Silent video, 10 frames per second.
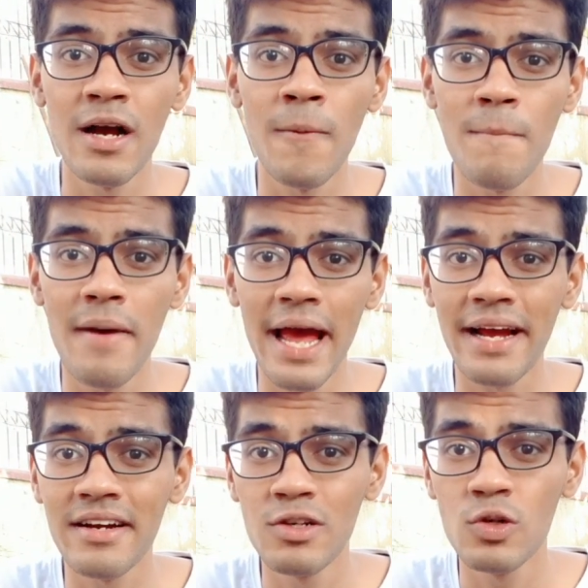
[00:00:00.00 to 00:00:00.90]
come
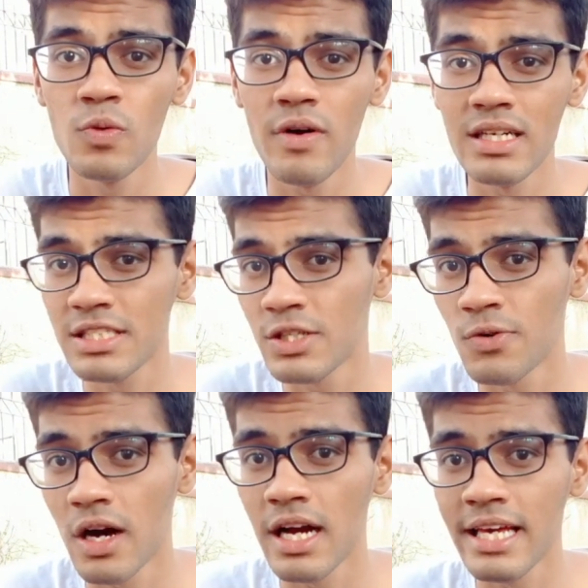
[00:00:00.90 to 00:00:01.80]
back towards
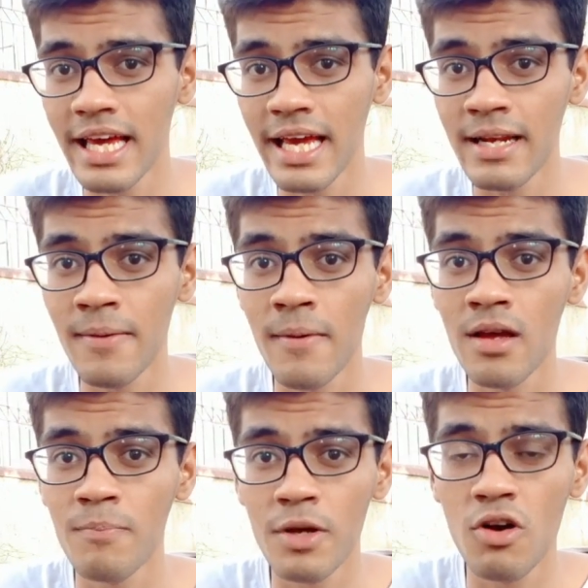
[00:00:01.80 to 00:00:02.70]
you again
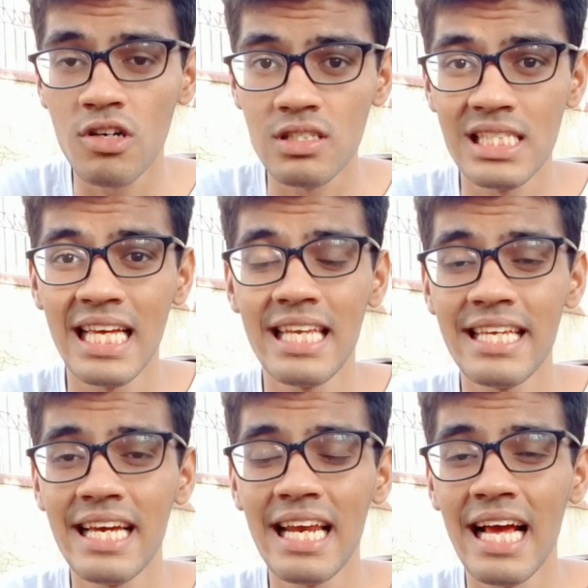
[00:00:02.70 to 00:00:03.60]
because they
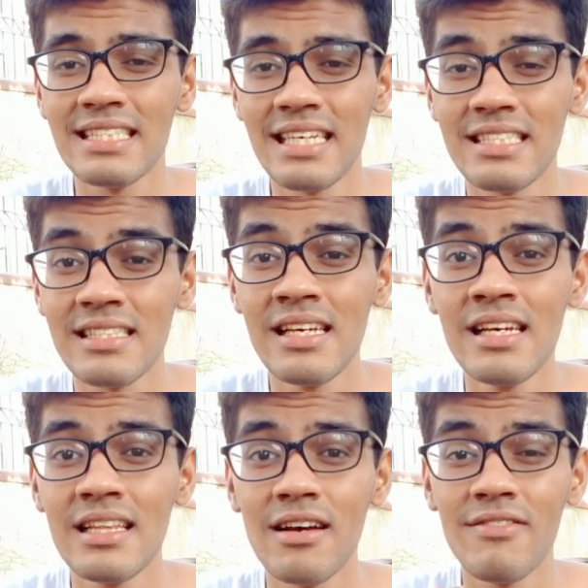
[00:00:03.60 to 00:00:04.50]
realize
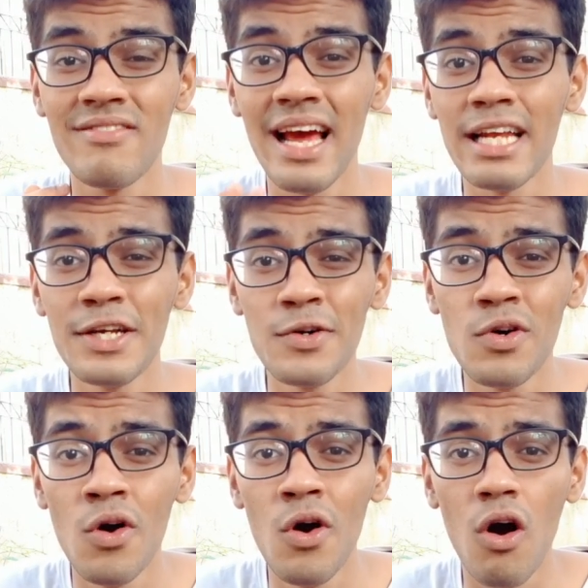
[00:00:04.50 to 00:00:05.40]
the
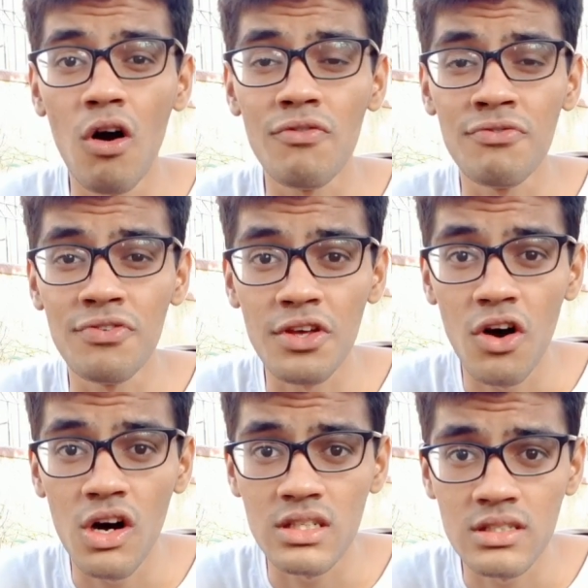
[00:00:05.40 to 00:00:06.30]
value of
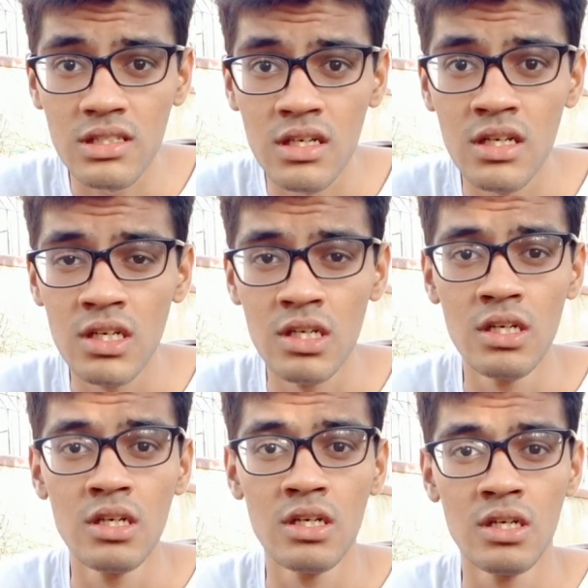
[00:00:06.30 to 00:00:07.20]
yours.
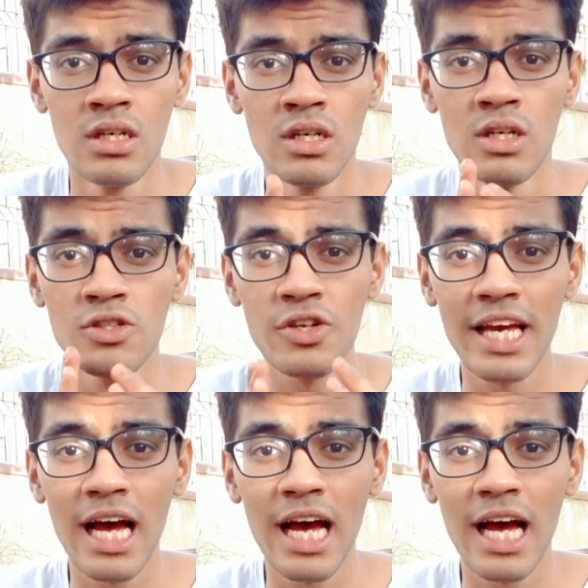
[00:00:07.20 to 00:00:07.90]
So